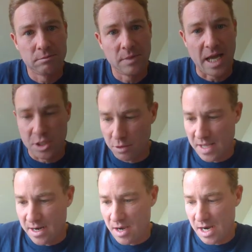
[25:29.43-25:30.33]
and you're
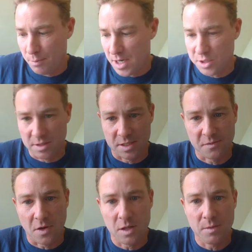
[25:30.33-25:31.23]
that high pressure that's
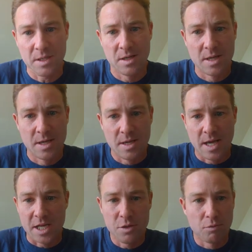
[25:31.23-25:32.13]
following,
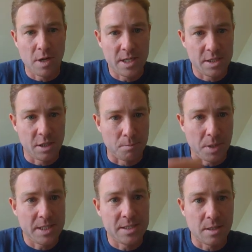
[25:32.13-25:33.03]
and you run into your
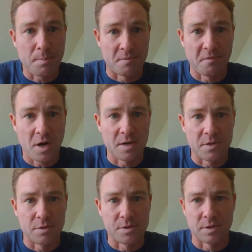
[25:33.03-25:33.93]
buddies up in front of
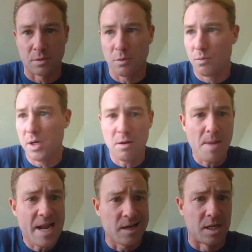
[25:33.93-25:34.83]
you, and you're like, well, where am
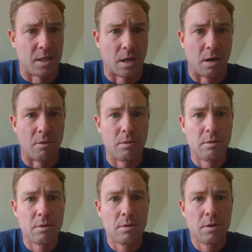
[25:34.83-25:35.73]
I going to go?
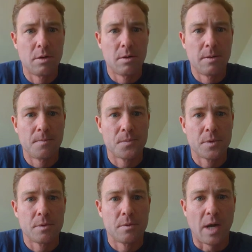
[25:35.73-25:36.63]

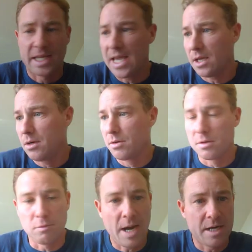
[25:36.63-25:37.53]
I can't go to
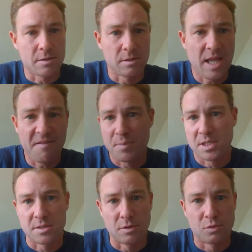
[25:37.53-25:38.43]
the right or the left
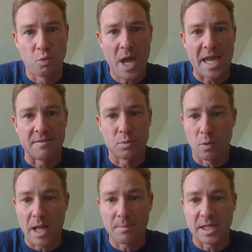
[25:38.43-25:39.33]
because there's waves.
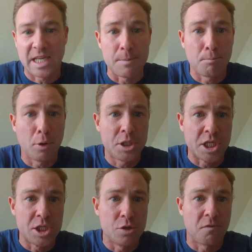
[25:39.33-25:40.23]
Well, I'm going to keep
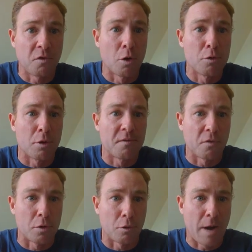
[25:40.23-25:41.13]
pushing you further and
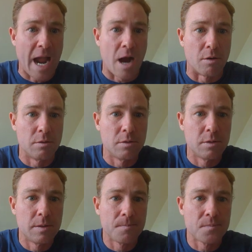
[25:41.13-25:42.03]
further out.
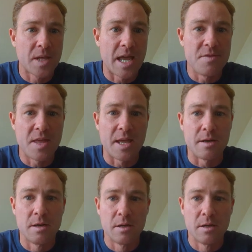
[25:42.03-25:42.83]
And then